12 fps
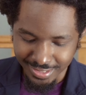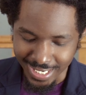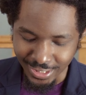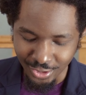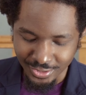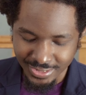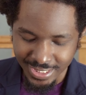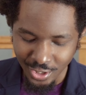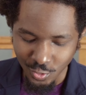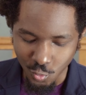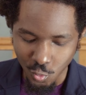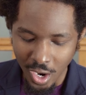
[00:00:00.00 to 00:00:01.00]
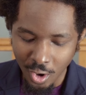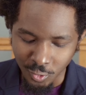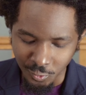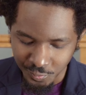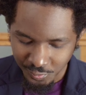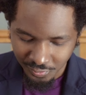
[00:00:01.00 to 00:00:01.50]
And you're saying,
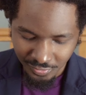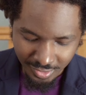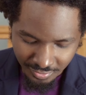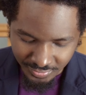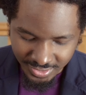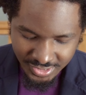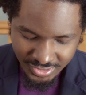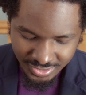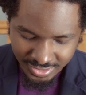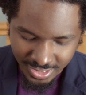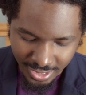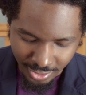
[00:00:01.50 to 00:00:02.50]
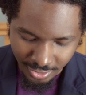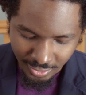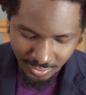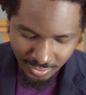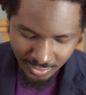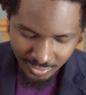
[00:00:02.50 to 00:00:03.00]
wow, this there